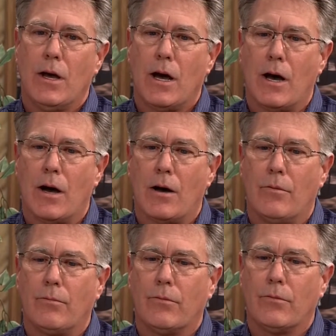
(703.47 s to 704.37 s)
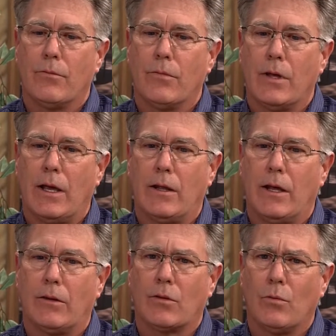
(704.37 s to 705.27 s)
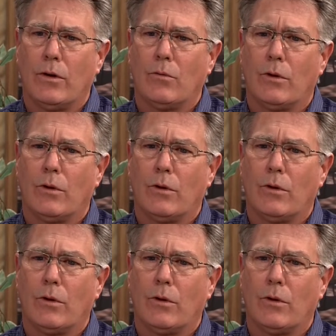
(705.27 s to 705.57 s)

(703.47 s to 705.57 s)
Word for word: Um, and, and, so we,